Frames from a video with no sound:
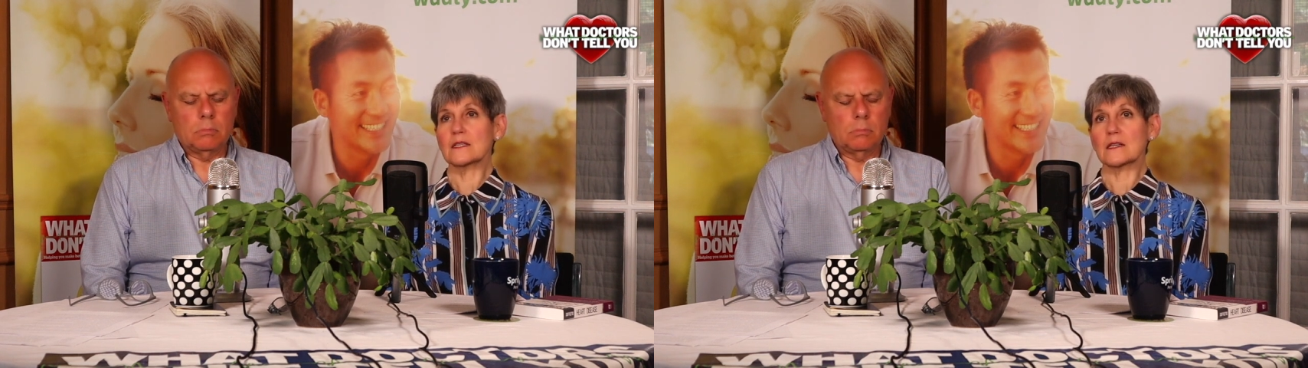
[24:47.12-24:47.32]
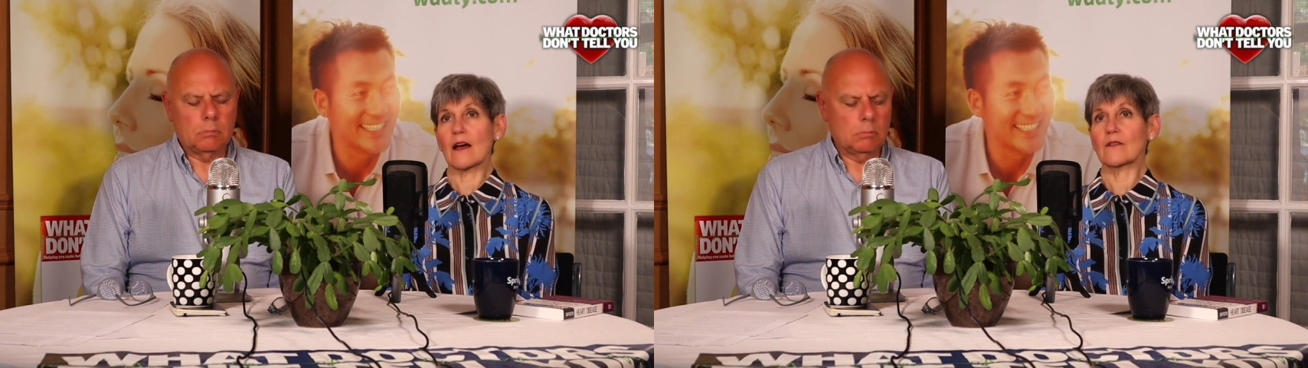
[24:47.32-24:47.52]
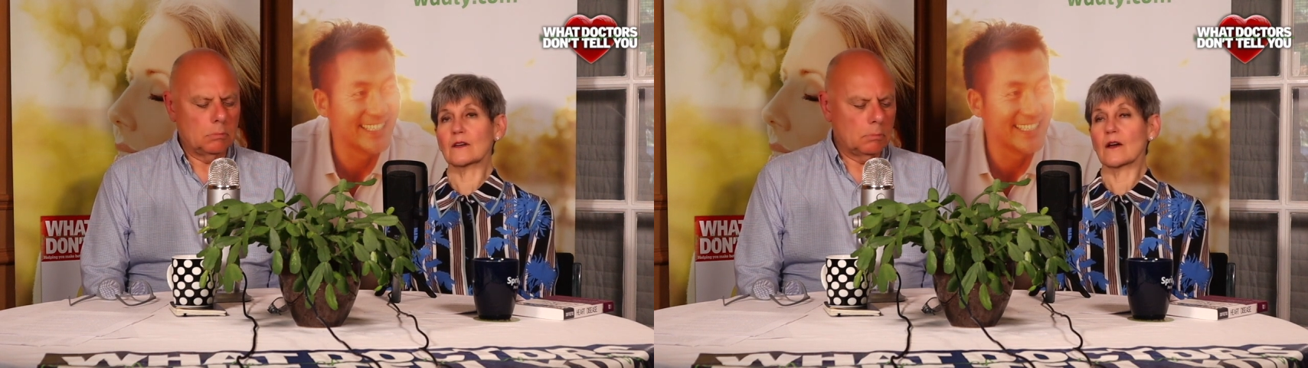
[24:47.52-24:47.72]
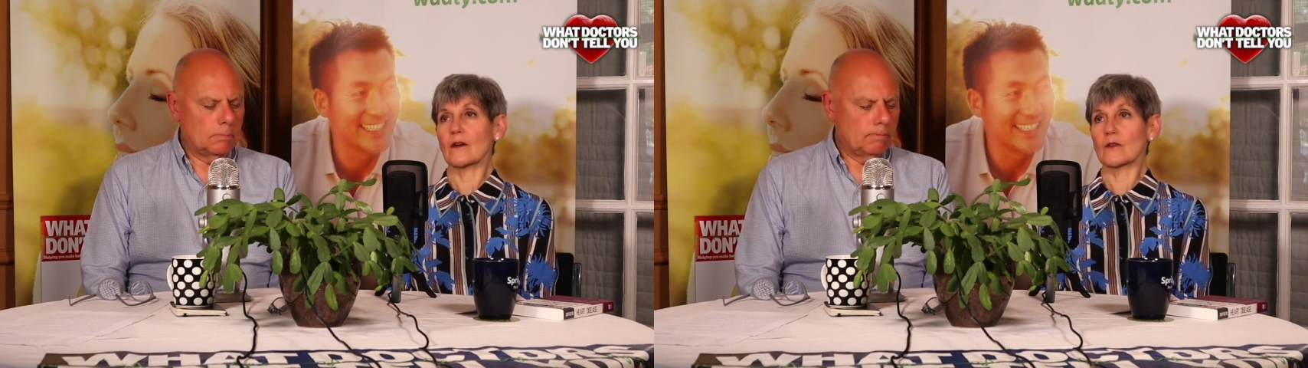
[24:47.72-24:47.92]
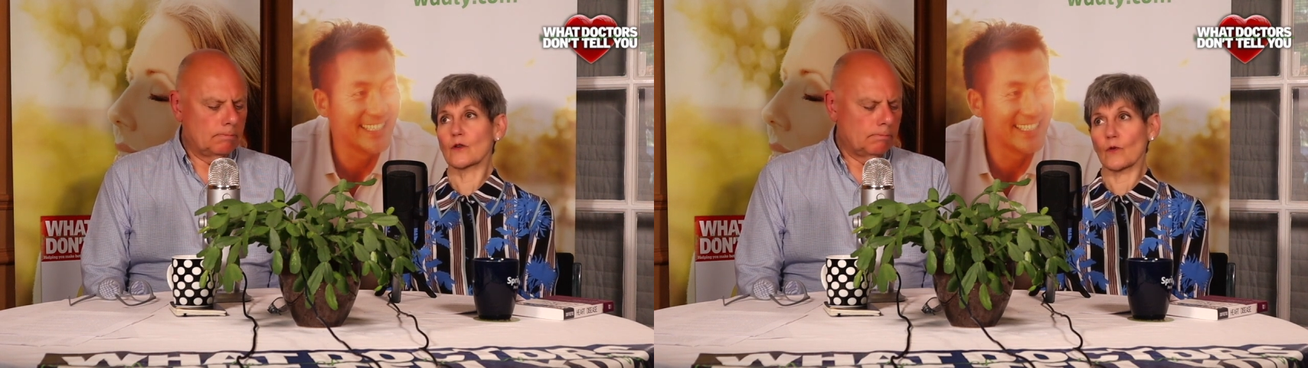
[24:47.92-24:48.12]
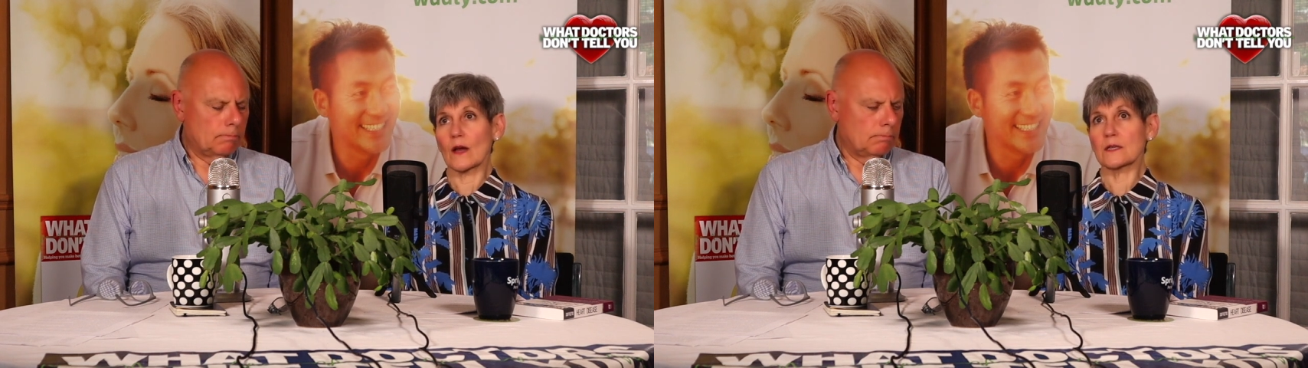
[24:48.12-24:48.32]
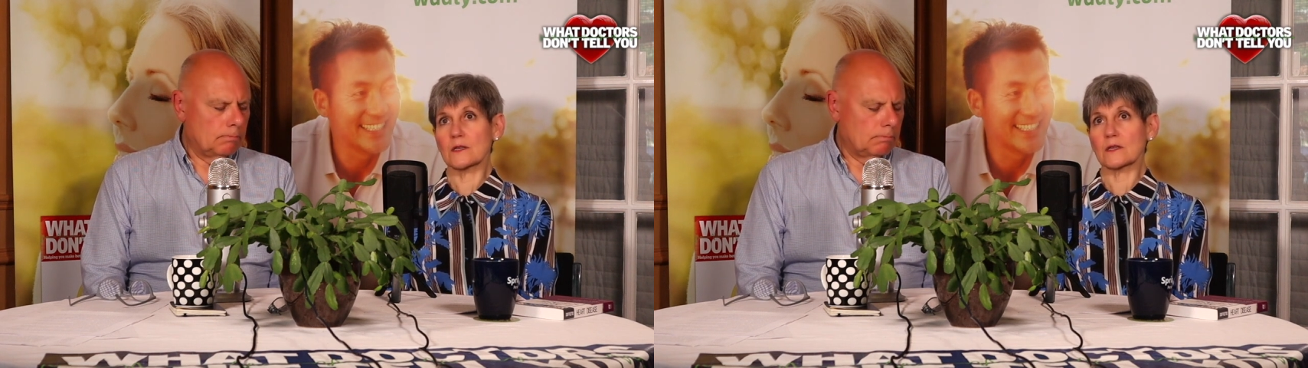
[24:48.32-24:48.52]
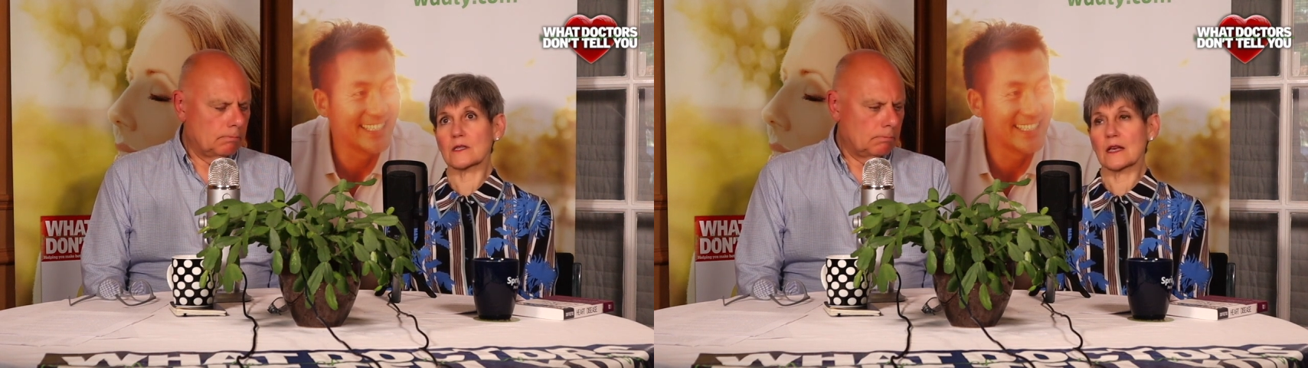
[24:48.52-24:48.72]
Speaker 1: he's having great
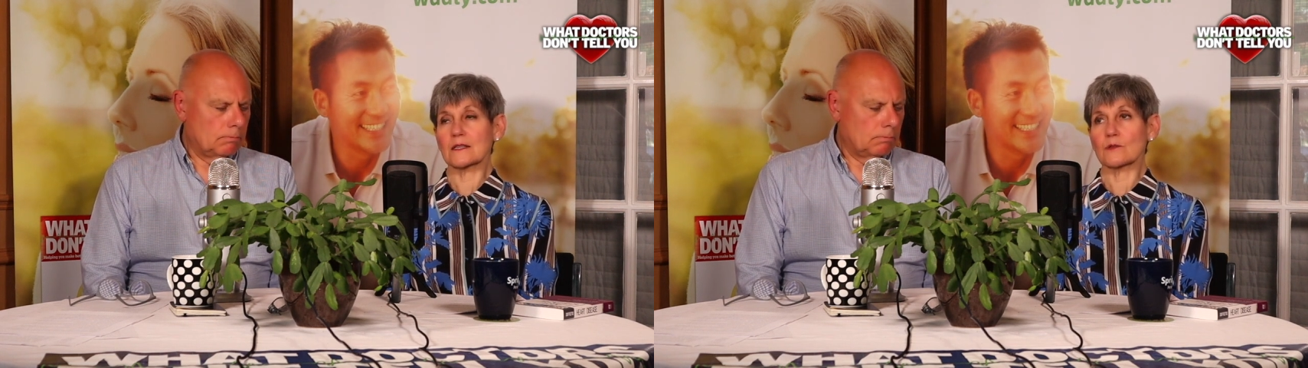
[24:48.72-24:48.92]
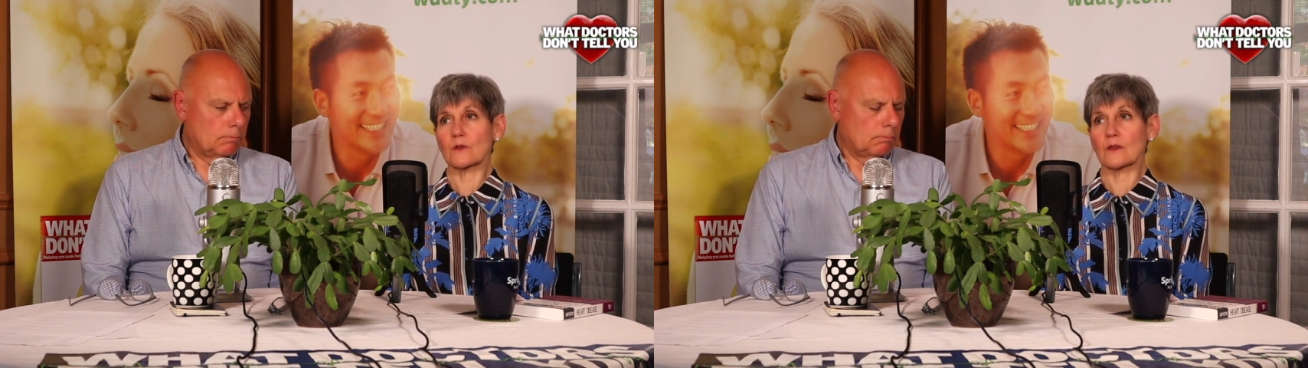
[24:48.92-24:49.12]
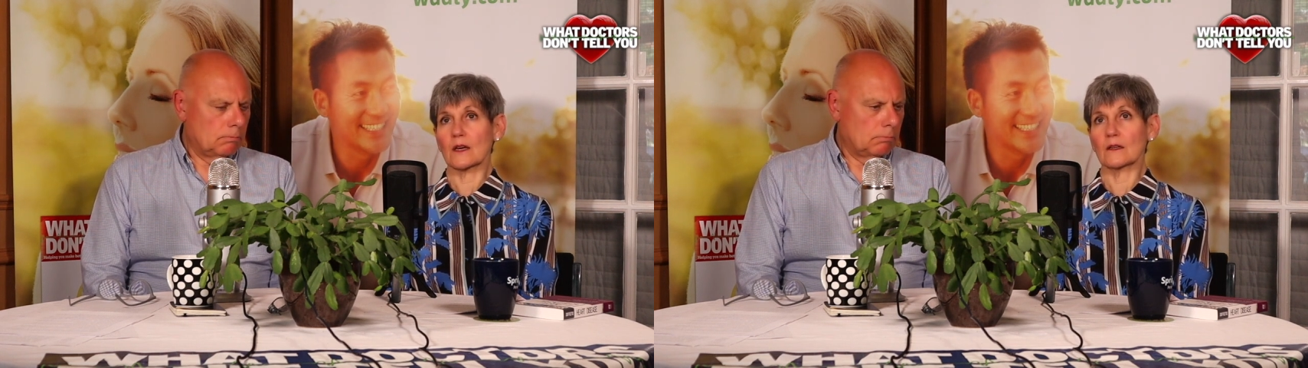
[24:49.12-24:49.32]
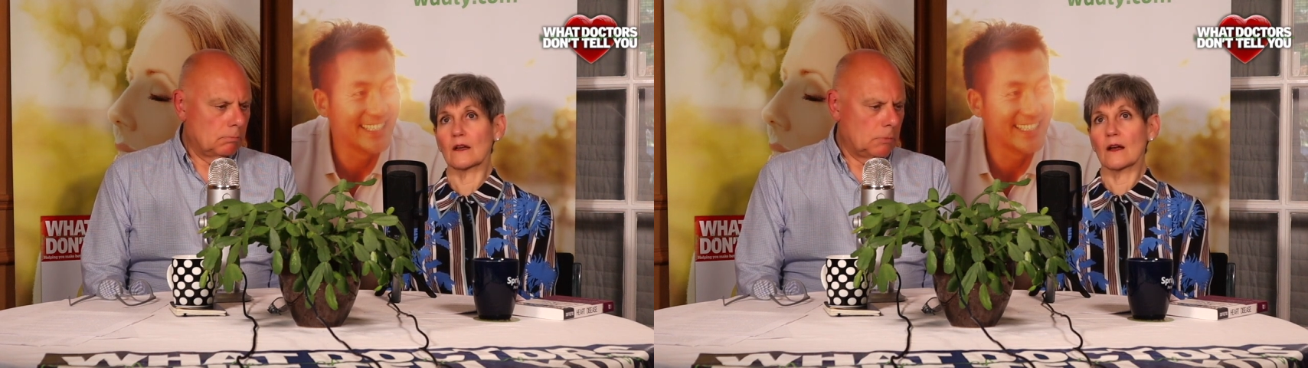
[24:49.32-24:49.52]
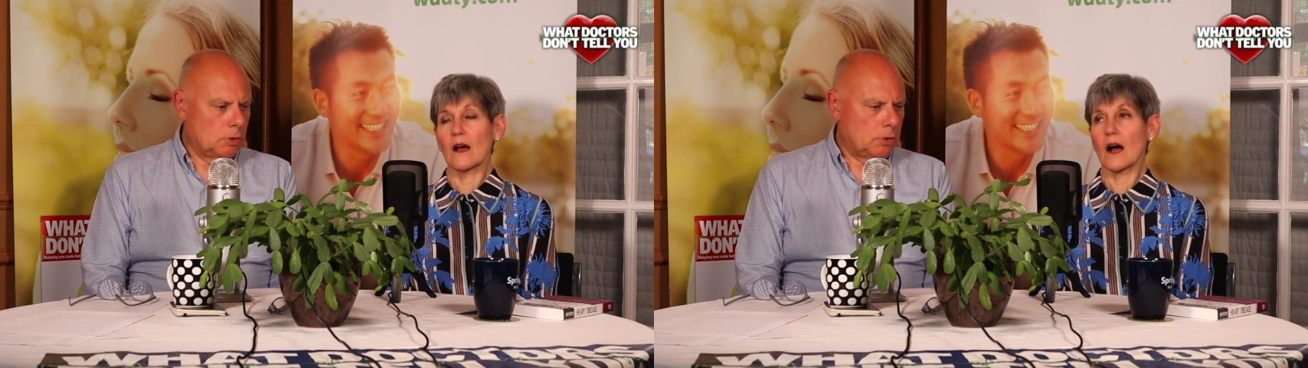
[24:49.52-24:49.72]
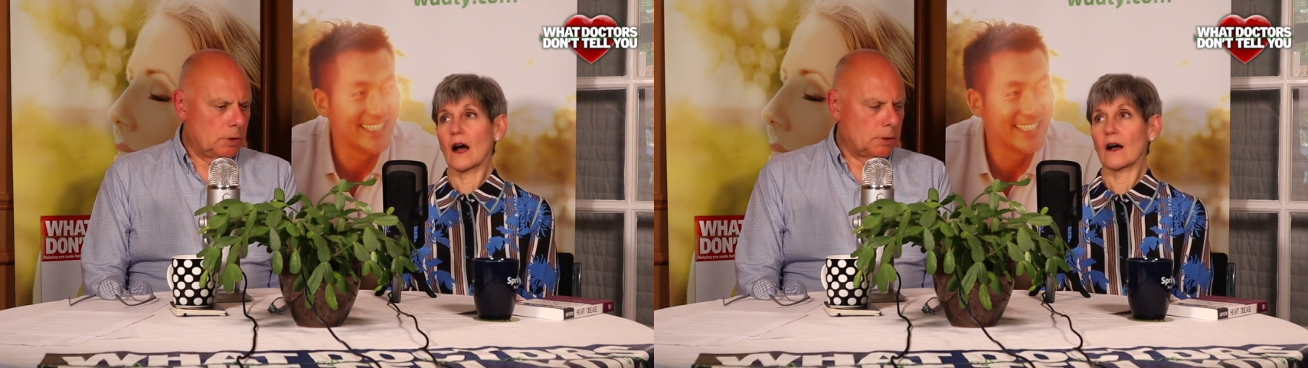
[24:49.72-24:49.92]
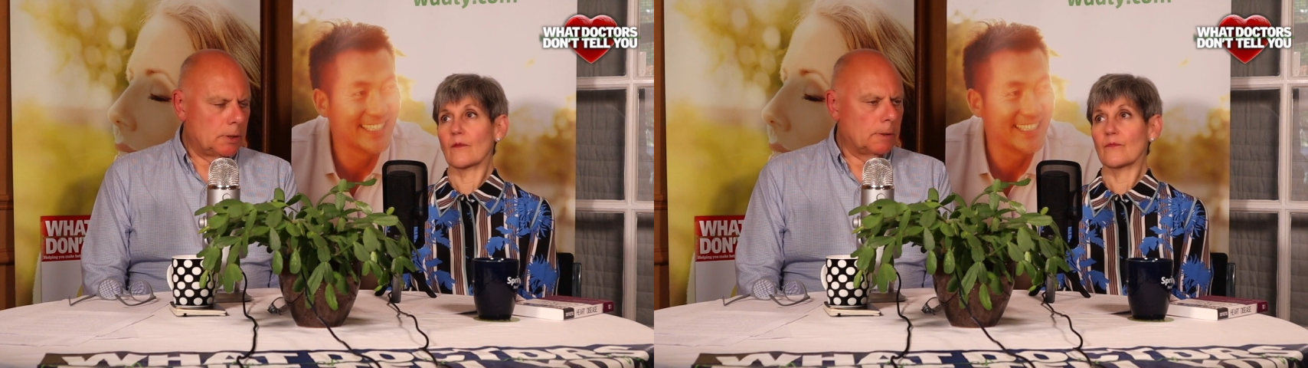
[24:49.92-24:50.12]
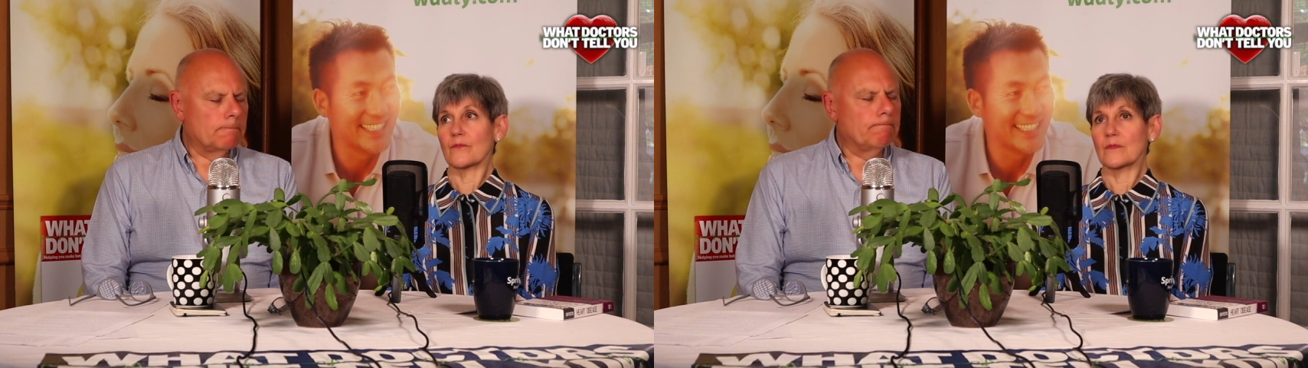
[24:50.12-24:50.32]
success with it. Um,